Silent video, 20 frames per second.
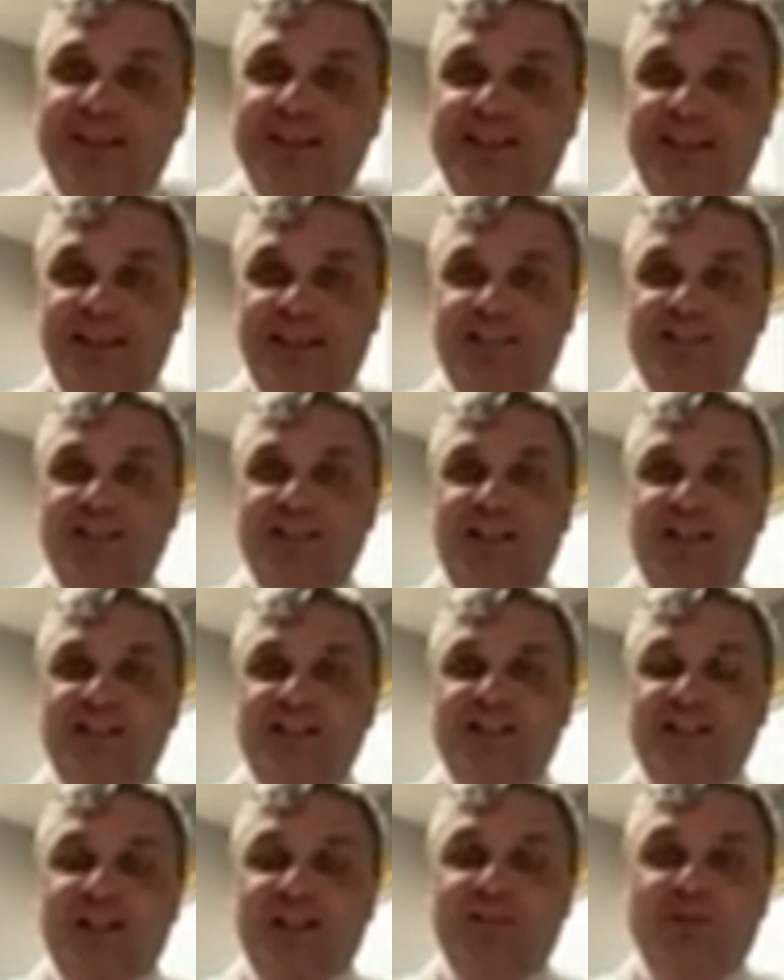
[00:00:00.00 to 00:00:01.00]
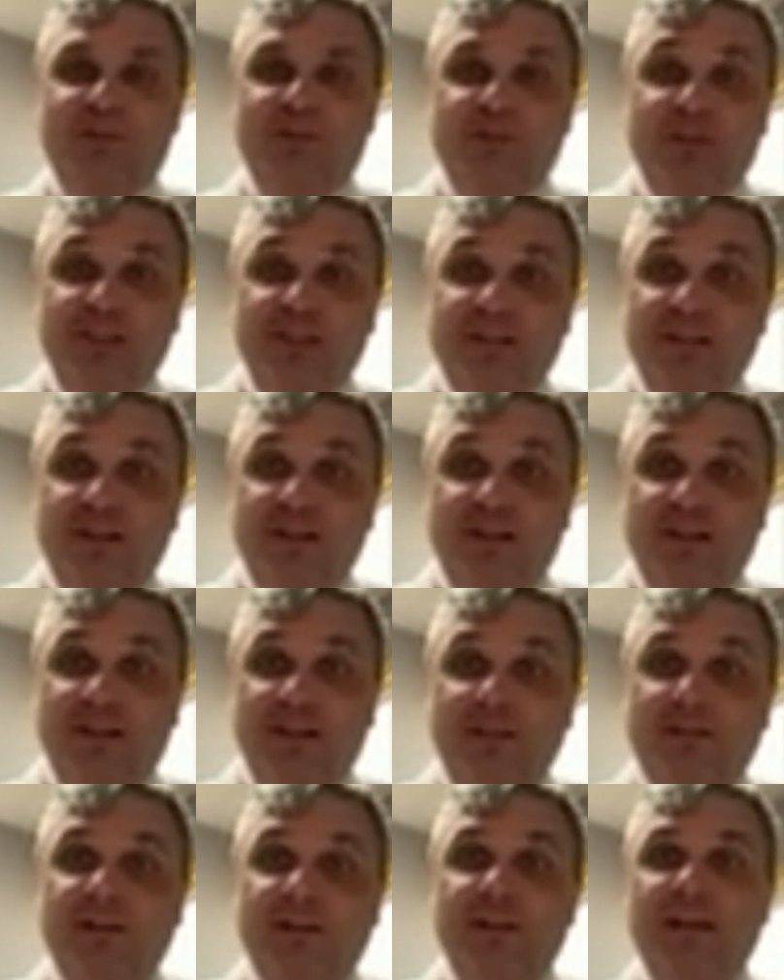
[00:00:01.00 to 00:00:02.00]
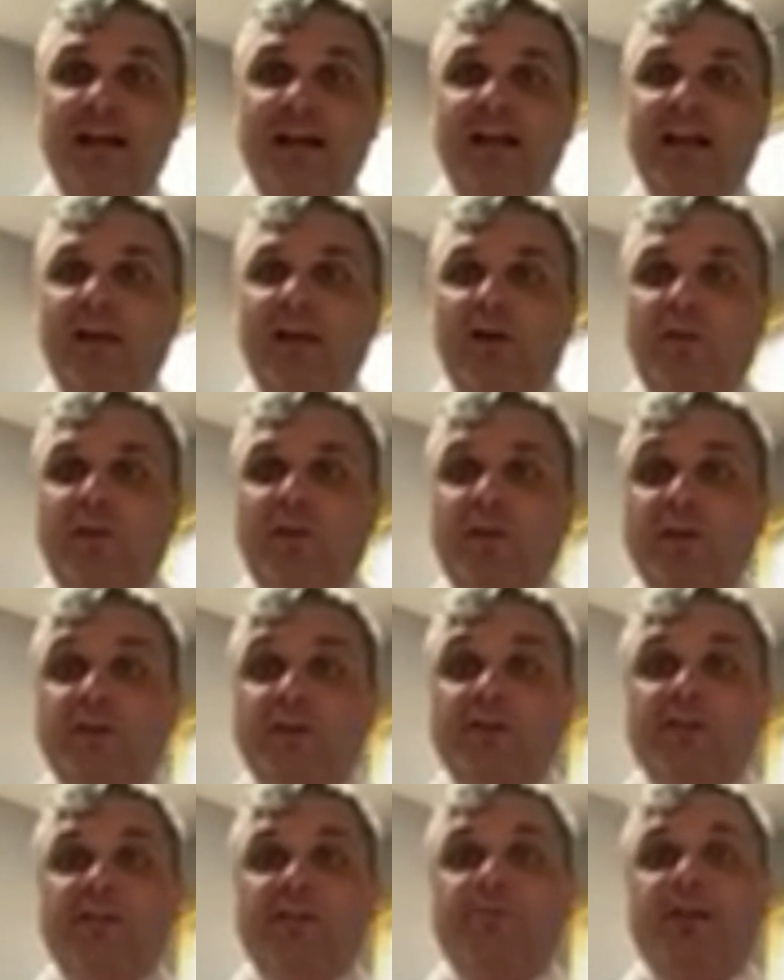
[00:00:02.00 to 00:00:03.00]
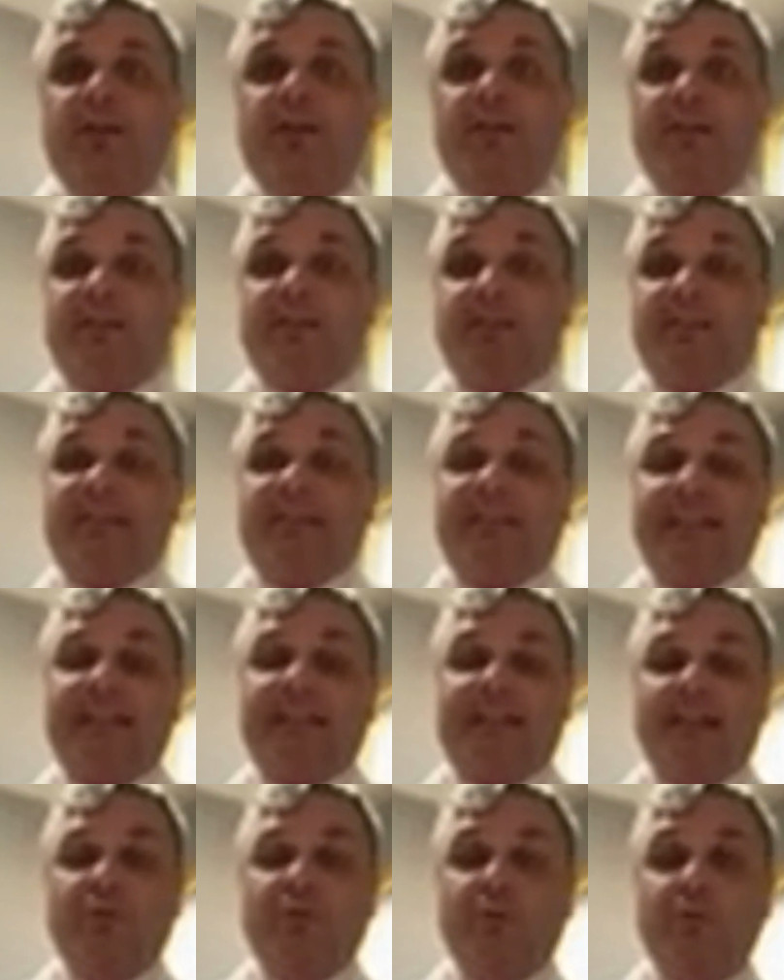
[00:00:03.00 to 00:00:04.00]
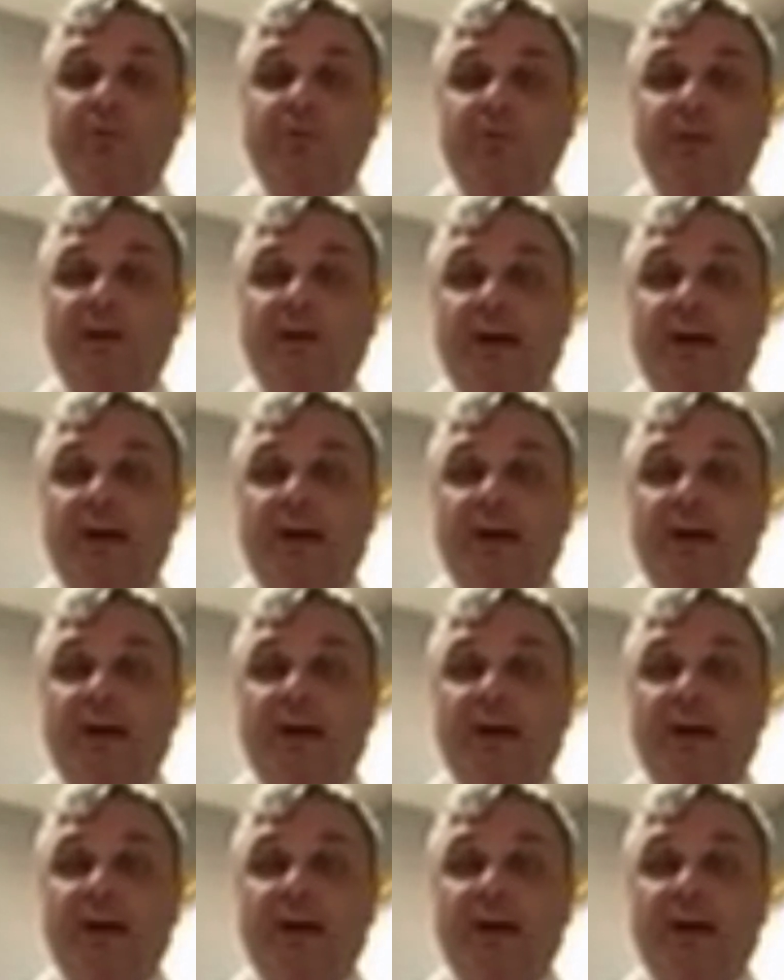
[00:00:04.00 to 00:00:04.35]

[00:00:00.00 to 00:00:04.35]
Take a shot for the rest of your life? Not healthy or sustainable.